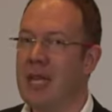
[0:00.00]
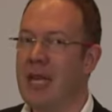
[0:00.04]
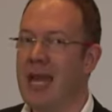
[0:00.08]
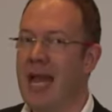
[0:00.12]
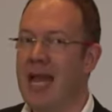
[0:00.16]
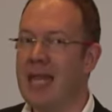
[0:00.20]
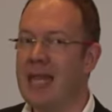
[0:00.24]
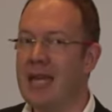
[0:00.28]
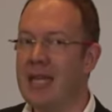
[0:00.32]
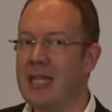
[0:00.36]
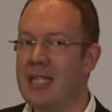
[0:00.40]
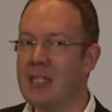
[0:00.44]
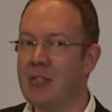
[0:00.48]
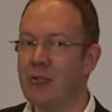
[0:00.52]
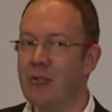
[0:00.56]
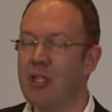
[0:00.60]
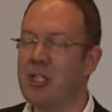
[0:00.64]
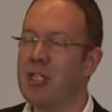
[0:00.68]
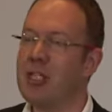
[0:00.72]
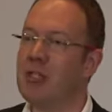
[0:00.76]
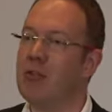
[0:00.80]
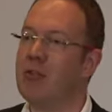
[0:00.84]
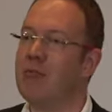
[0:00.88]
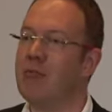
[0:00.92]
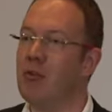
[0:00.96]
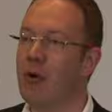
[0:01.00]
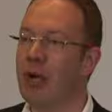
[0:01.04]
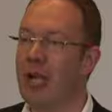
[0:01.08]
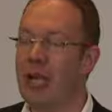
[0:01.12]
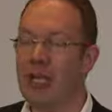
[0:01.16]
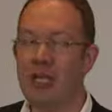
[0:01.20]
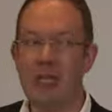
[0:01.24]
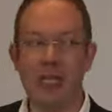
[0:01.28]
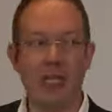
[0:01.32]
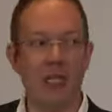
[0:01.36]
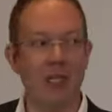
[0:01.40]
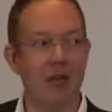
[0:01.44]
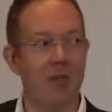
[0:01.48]
And that is critical for
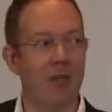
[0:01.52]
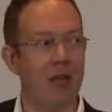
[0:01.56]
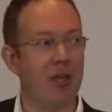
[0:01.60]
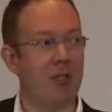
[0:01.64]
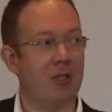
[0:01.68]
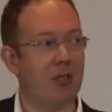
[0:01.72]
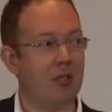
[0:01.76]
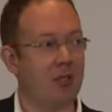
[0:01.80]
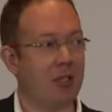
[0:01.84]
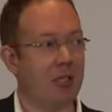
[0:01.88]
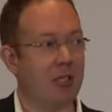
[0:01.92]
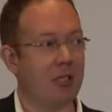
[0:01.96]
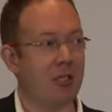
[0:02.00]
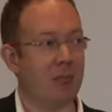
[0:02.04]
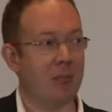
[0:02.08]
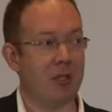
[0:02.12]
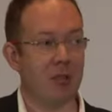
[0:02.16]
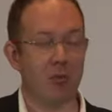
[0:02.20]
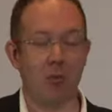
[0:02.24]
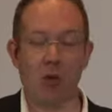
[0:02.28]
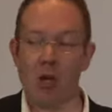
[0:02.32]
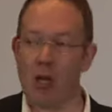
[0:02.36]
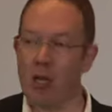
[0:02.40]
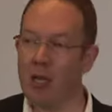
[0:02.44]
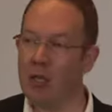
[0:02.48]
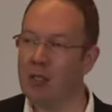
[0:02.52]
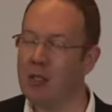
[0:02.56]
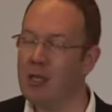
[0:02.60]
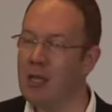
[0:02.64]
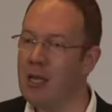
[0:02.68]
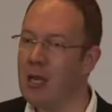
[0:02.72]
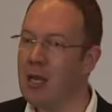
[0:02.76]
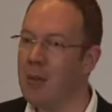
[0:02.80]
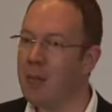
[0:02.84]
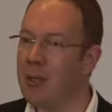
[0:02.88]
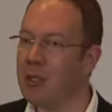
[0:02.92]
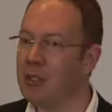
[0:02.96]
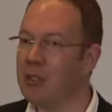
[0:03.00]
any innovation system as well.
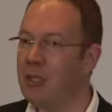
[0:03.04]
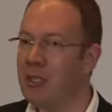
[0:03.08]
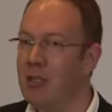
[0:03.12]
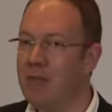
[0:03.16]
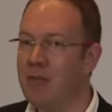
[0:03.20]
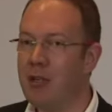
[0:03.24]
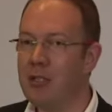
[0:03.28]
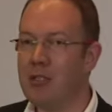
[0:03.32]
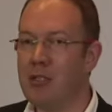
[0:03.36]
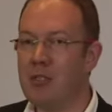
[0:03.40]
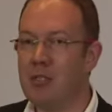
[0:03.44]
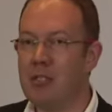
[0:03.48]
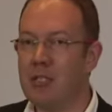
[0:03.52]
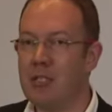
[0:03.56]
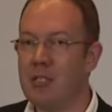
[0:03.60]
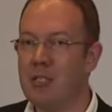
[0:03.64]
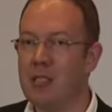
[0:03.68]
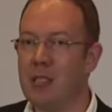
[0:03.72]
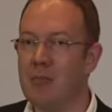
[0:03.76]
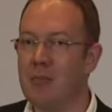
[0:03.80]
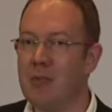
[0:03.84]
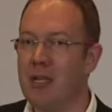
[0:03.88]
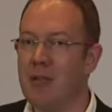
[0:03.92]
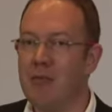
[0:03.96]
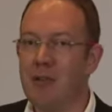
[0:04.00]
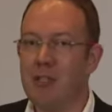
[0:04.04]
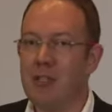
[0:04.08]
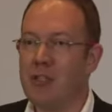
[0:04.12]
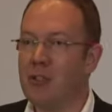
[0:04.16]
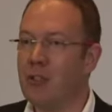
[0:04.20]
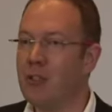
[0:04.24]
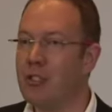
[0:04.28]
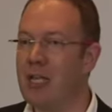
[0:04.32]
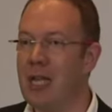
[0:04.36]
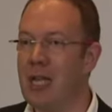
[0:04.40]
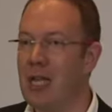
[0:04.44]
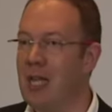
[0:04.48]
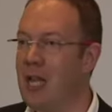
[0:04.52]
Because the innovation system, if it's
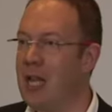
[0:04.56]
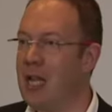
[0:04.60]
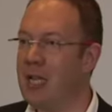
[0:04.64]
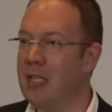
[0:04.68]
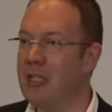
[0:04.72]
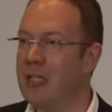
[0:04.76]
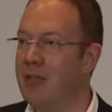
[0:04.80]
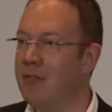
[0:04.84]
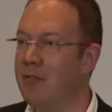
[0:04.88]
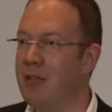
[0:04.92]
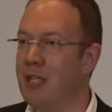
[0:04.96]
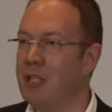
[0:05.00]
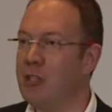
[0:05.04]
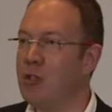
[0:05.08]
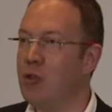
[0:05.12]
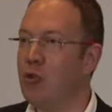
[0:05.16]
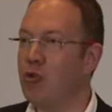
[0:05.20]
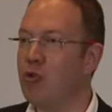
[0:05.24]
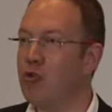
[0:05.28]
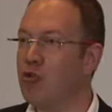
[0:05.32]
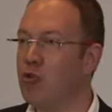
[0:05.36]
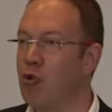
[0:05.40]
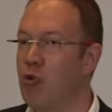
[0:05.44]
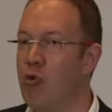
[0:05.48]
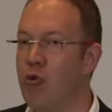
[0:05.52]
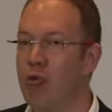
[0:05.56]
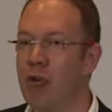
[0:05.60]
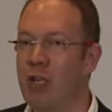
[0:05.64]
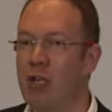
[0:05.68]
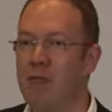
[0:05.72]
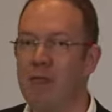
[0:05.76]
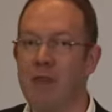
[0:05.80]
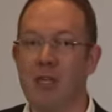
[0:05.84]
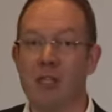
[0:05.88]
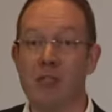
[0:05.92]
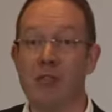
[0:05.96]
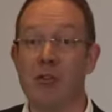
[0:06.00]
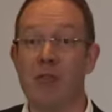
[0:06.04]
not aligned, if there's no story,
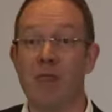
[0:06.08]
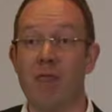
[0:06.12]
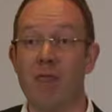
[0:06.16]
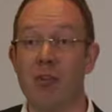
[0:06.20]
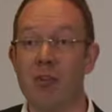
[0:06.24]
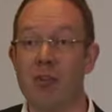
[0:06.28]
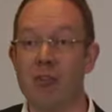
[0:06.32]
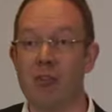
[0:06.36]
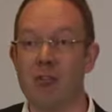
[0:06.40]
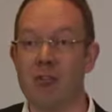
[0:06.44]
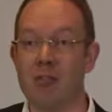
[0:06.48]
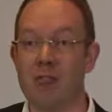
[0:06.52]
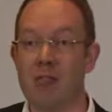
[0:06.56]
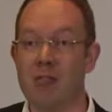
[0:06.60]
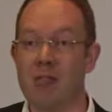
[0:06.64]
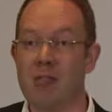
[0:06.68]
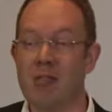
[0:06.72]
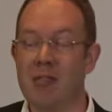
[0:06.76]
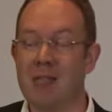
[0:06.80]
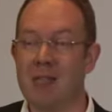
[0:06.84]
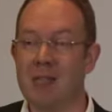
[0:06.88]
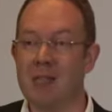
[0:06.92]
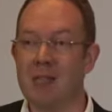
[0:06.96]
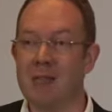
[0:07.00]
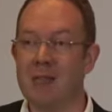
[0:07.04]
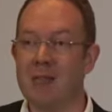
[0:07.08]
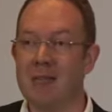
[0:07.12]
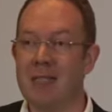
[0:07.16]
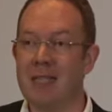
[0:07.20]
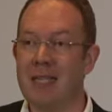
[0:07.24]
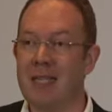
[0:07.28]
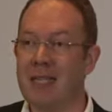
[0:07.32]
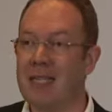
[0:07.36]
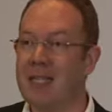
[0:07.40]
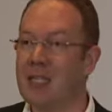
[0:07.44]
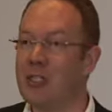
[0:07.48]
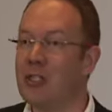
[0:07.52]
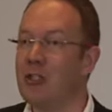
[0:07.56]
if there's no vision,
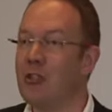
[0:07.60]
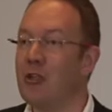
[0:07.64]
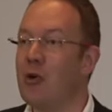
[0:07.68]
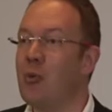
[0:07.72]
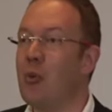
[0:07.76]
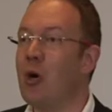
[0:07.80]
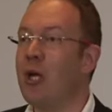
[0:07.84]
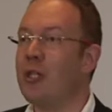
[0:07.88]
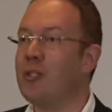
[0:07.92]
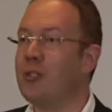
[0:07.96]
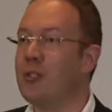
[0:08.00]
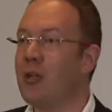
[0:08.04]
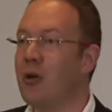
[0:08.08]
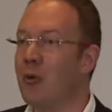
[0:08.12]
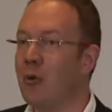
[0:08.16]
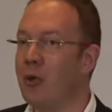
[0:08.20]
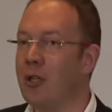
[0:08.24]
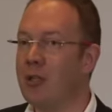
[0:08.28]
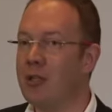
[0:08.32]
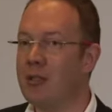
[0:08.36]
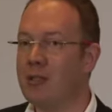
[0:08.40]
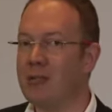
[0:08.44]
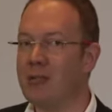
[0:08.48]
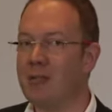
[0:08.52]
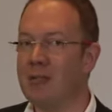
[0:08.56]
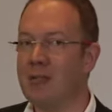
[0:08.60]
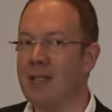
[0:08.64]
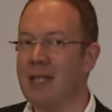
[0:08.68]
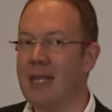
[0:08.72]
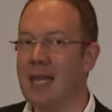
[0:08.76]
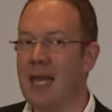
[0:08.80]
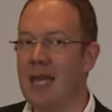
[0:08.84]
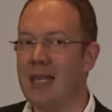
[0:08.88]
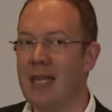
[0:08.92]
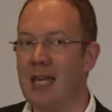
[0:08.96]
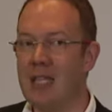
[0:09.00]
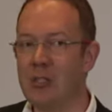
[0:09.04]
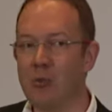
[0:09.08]
it doesn't know where it's going.
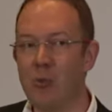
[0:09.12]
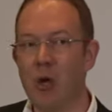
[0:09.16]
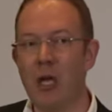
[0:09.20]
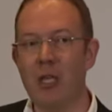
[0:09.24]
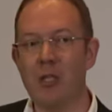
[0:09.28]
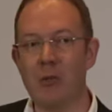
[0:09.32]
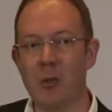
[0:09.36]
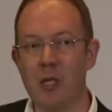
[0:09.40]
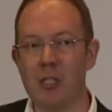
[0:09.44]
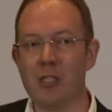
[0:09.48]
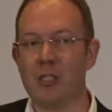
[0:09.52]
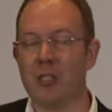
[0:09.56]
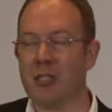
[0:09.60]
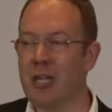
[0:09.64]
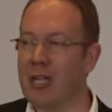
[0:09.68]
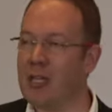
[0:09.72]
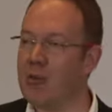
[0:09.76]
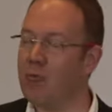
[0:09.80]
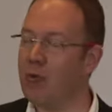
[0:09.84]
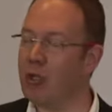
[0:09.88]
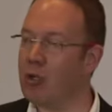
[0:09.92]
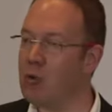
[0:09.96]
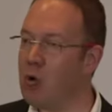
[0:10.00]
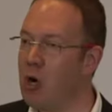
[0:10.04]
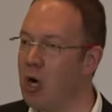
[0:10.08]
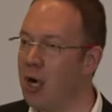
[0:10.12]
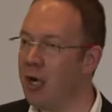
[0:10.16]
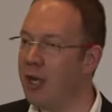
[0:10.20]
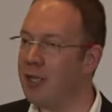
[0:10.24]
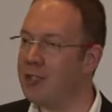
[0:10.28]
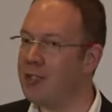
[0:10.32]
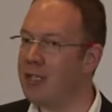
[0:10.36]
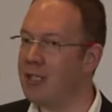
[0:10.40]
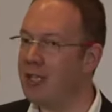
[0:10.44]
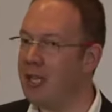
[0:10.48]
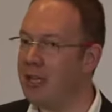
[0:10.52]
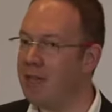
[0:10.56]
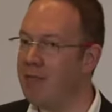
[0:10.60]
And that's why it once again requires
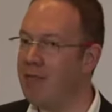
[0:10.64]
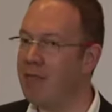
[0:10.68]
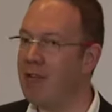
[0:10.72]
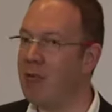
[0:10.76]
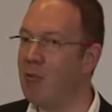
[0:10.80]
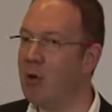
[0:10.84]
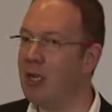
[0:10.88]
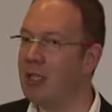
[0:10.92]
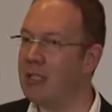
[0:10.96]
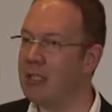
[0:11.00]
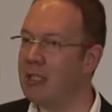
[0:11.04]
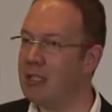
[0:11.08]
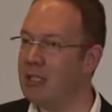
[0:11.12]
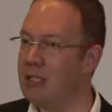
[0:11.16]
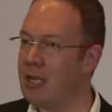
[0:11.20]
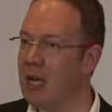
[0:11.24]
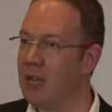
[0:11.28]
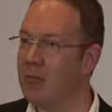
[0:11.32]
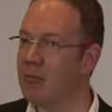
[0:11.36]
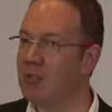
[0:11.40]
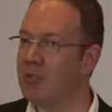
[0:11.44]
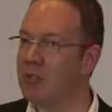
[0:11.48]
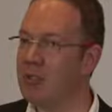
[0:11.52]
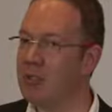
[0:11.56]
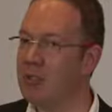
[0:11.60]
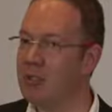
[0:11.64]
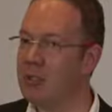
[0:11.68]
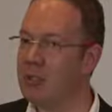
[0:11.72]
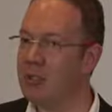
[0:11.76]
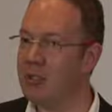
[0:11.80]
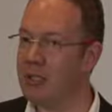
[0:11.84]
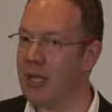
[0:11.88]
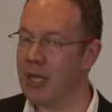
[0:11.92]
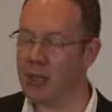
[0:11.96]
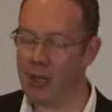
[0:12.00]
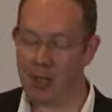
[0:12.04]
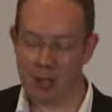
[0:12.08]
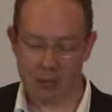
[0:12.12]
that everyone comes
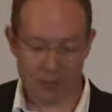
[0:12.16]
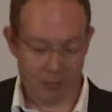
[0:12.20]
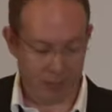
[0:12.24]
together.